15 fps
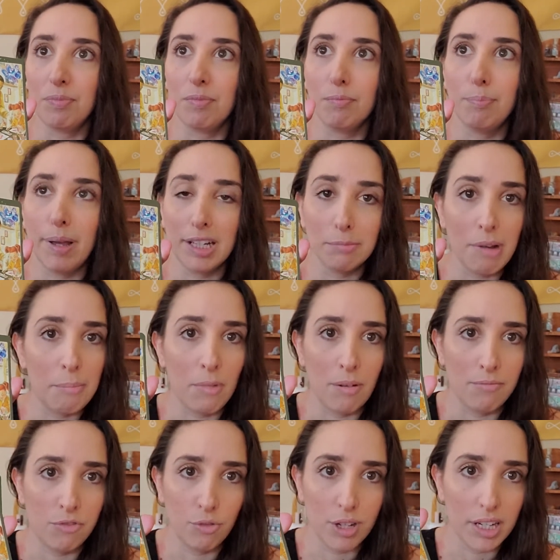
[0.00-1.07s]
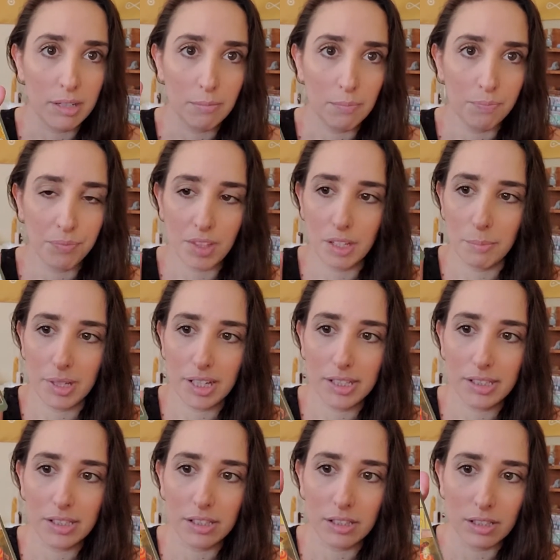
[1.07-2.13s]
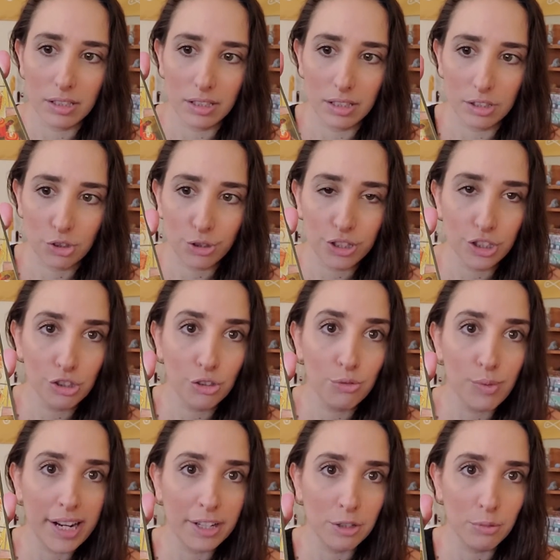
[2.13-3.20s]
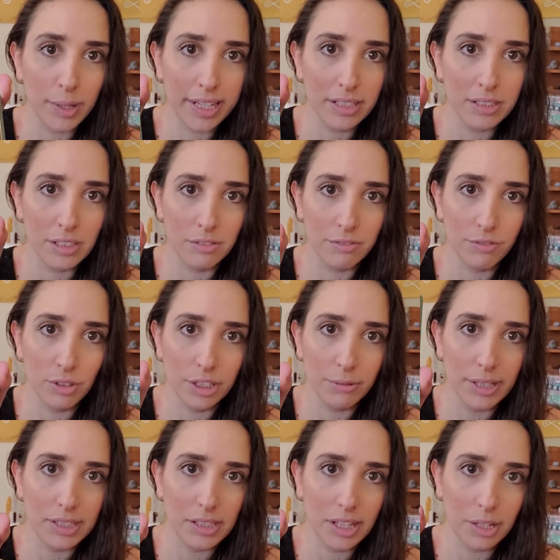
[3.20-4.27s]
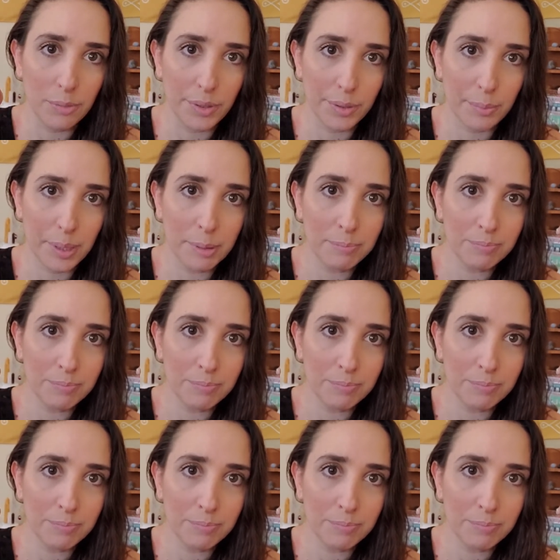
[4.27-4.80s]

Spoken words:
begged my mom for it, because the traditional Rider-Waite didn't fully resonate with me.